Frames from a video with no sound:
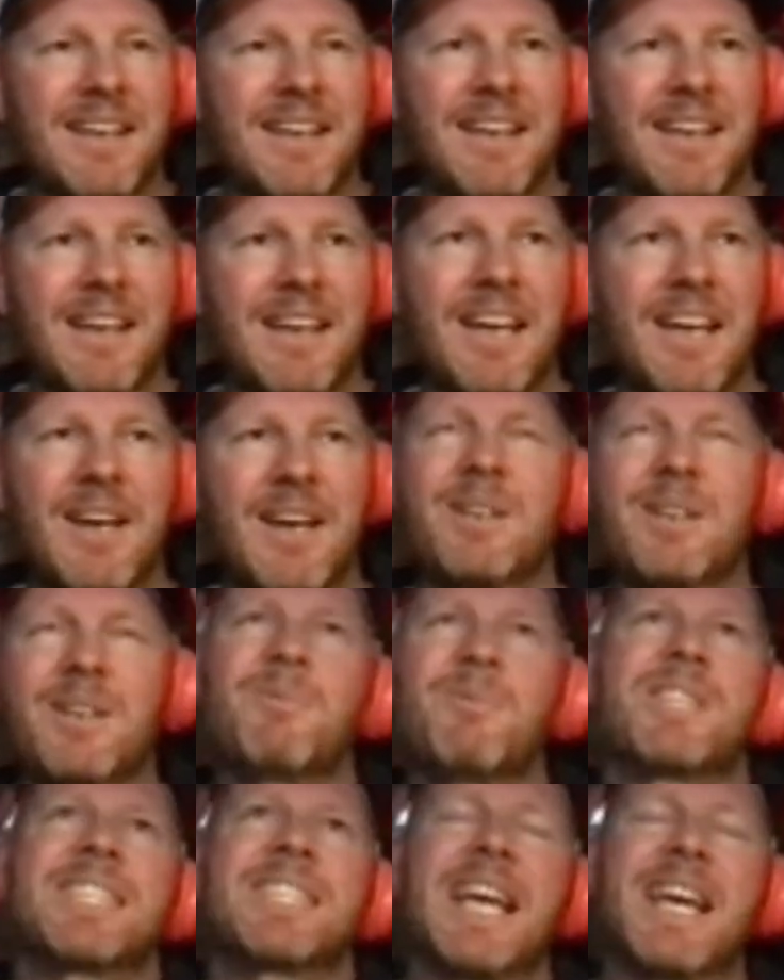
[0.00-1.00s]
I didn't
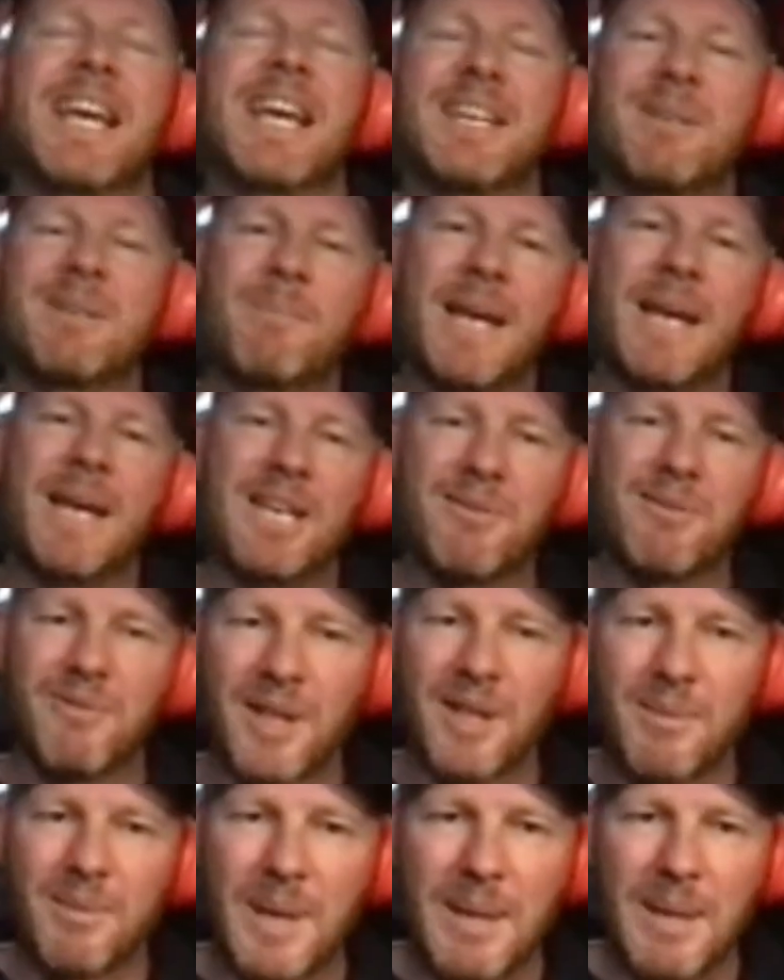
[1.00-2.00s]
want to say I didn't make them for
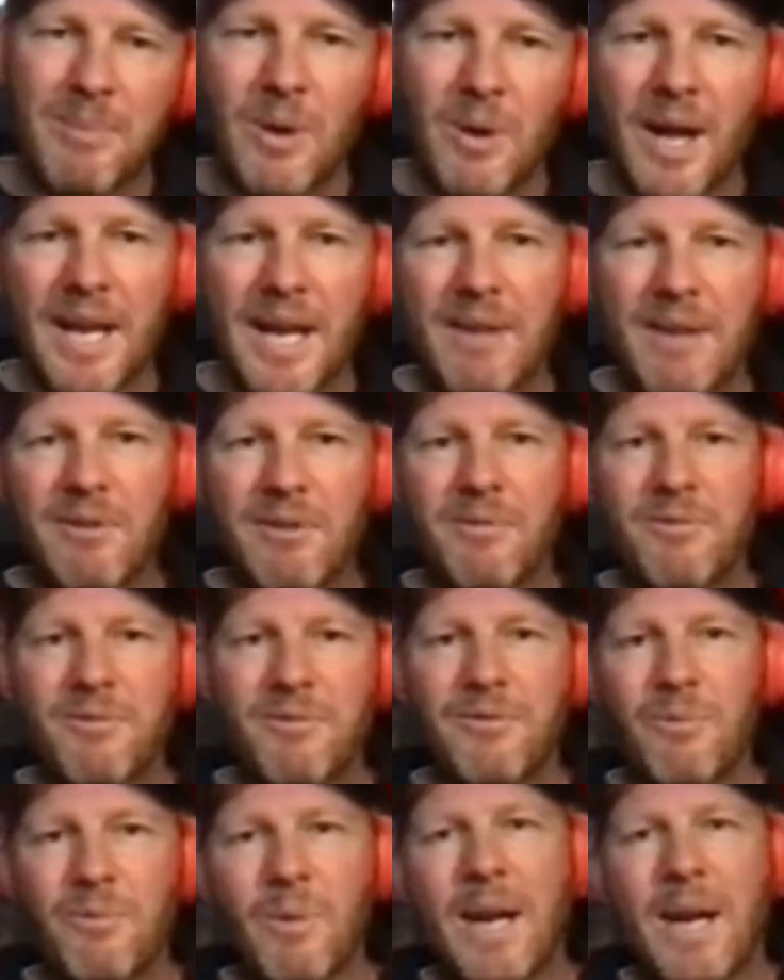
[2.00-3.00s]
other people. I never,
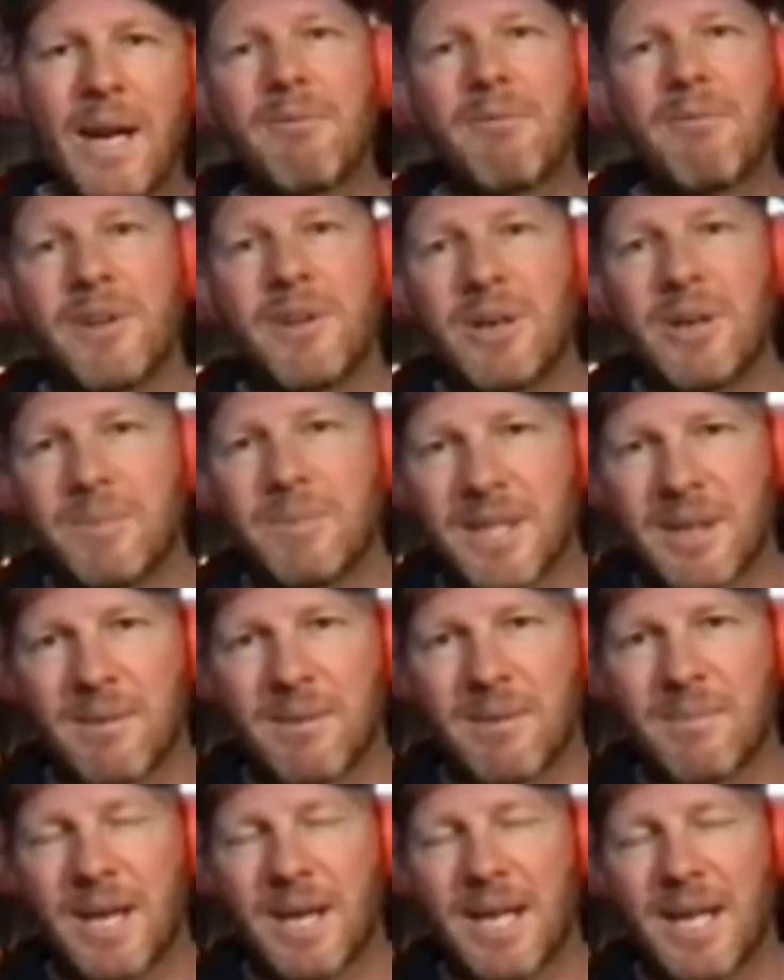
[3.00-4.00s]
when I'm filming
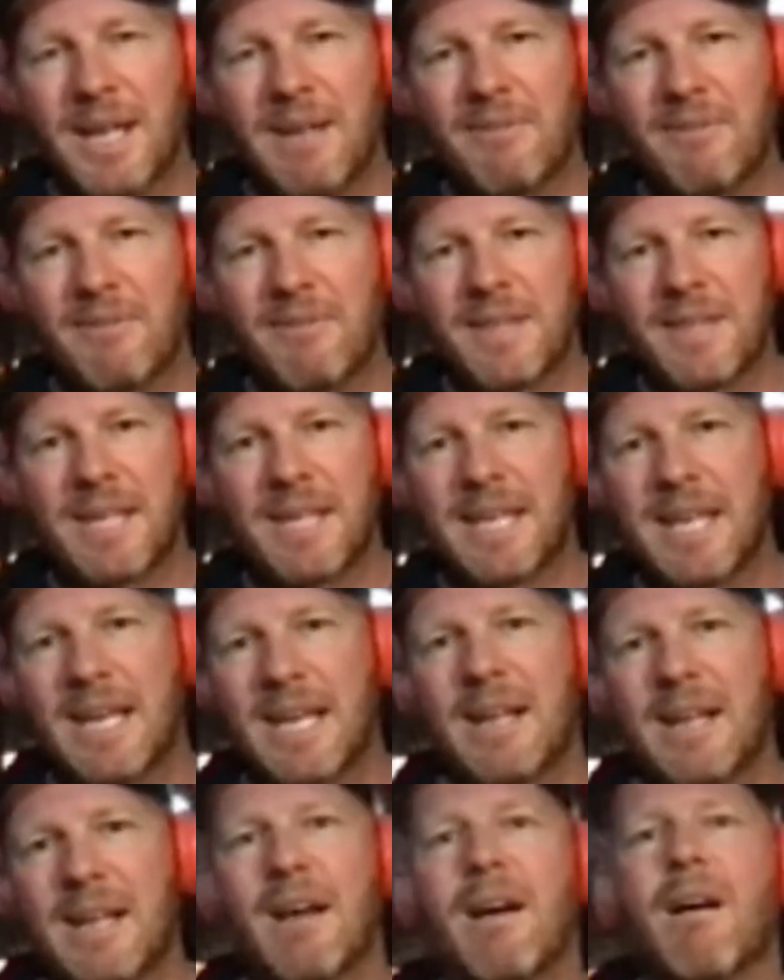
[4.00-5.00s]
them, I'm never
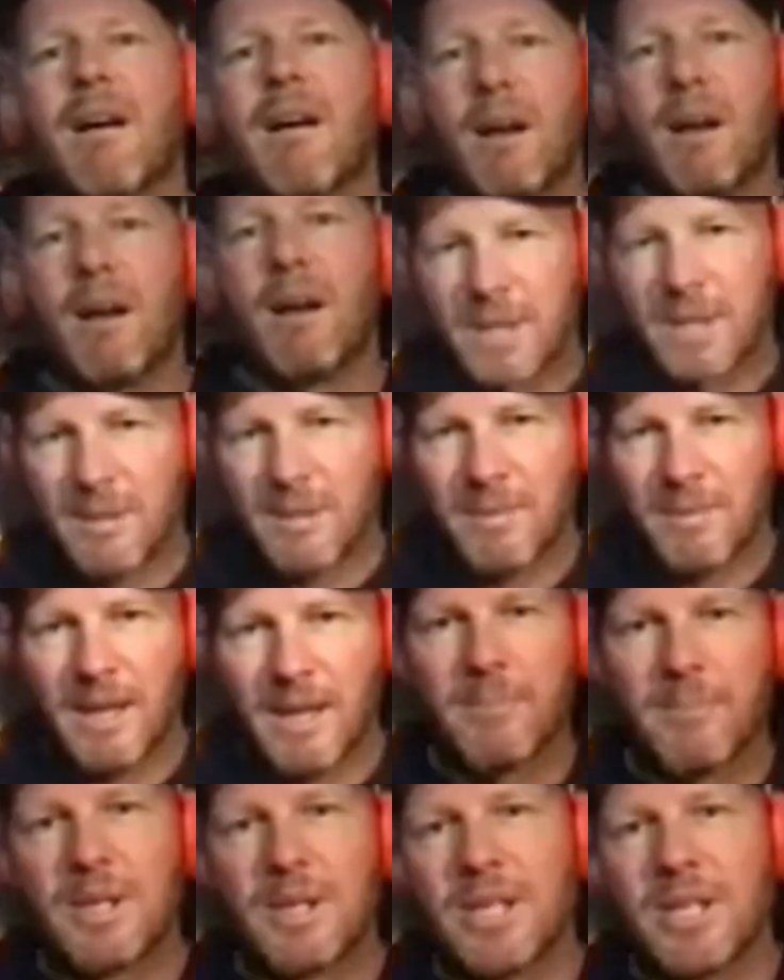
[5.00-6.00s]
thinking, oh, I'm
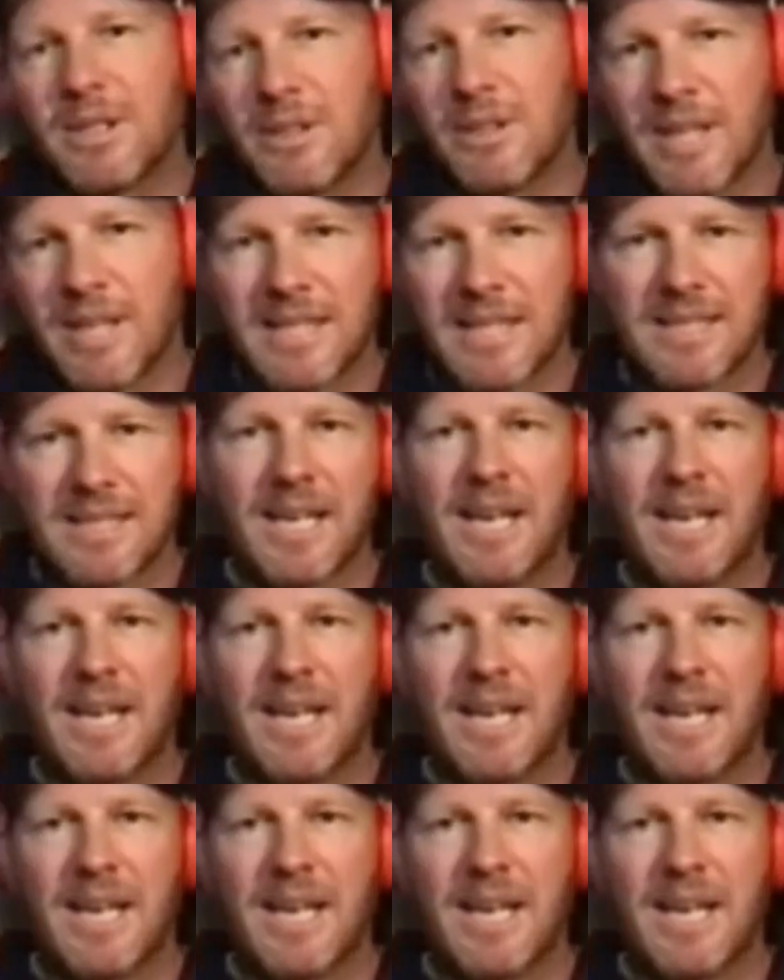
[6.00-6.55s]
going to do this.